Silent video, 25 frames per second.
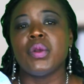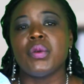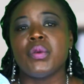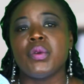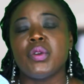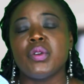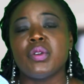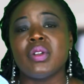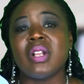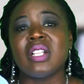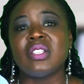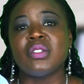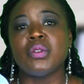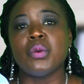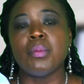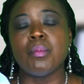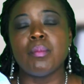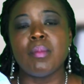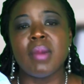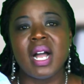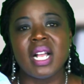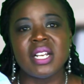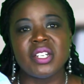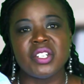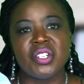in order to
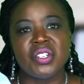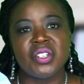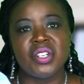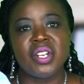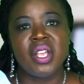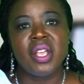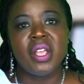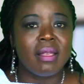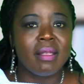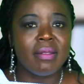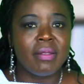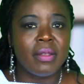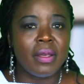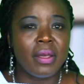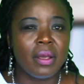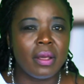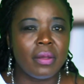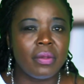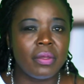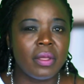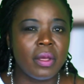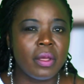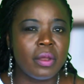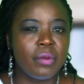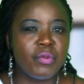match
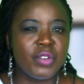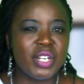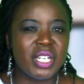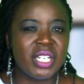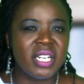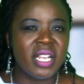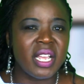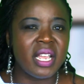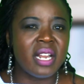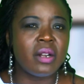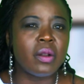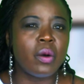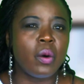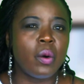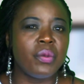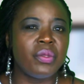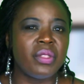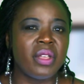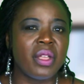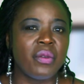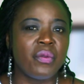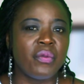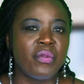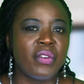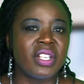the return on
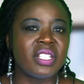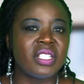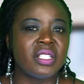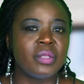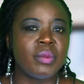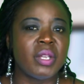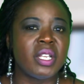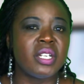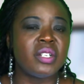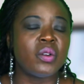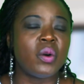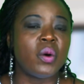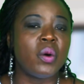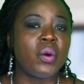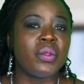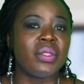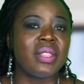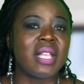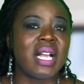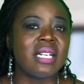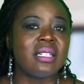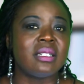the investment on